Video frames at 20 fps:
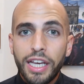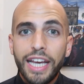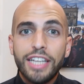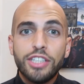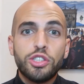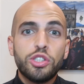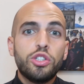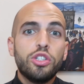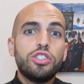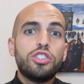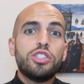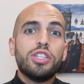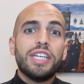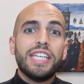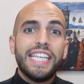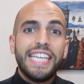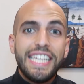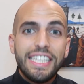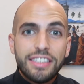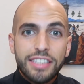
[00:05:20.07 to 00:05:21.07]
It's good
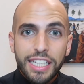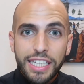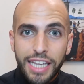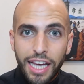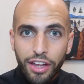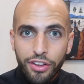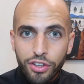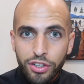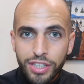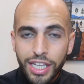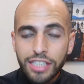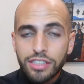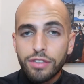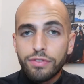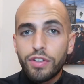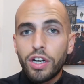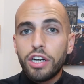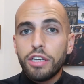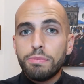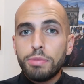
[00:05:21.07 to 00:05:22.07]
to eat together. That's
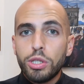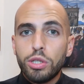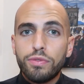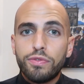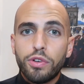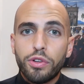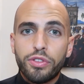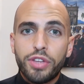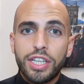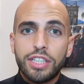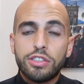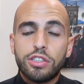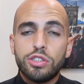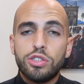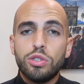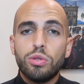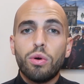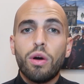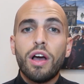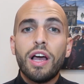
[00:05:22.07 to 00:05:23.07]
a very beautiful thing to
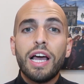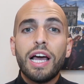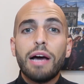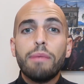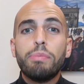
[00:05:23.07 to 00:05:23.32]
do.